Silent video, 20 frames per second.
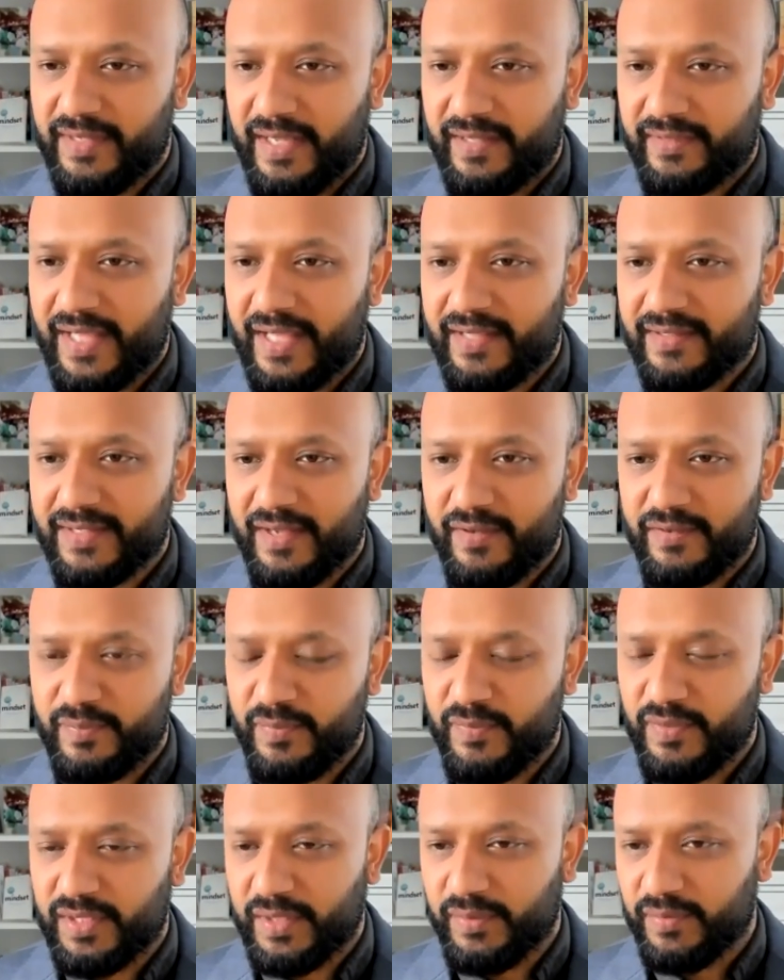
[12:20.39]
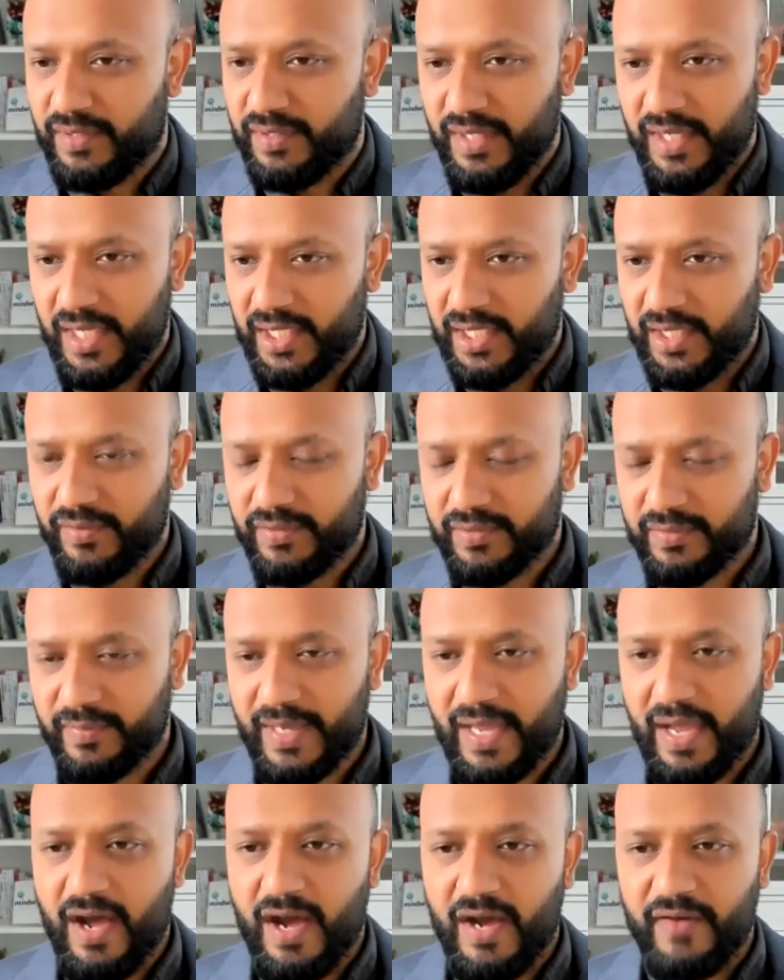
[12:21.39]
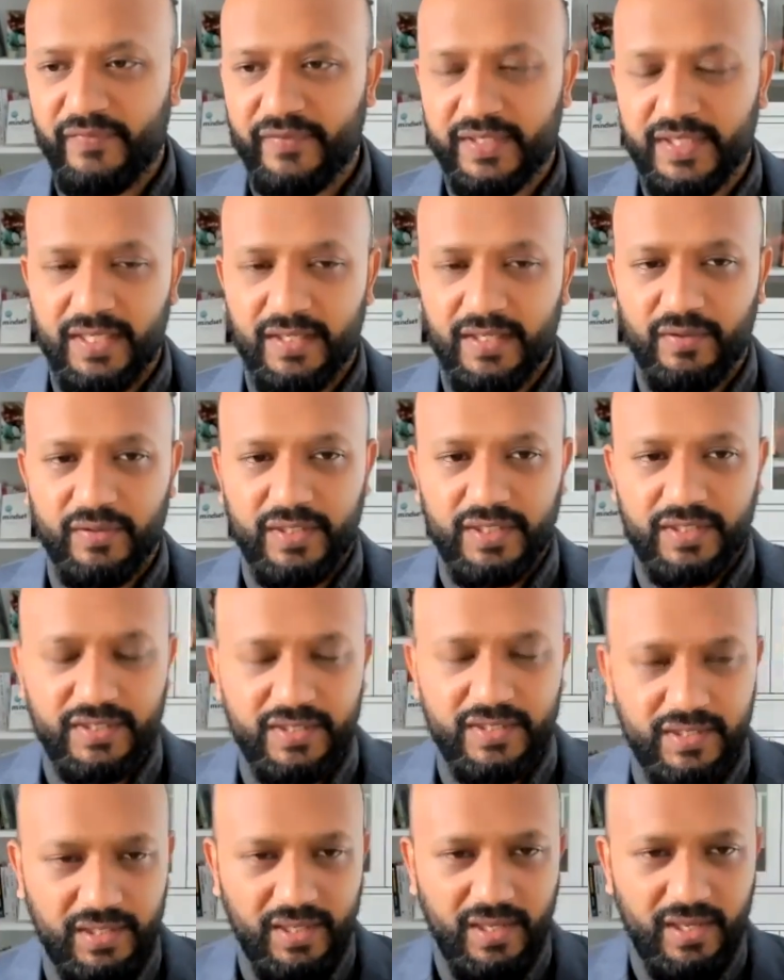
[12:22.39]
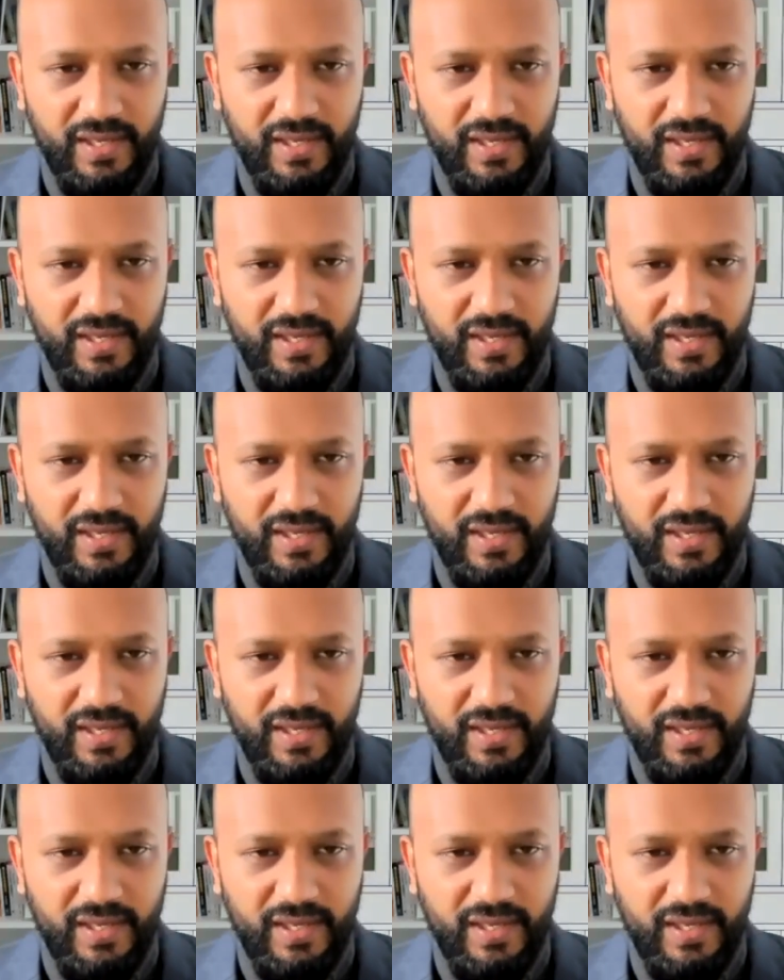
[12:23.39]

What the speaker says: Like, that's how small they were. It was about half a kilo each.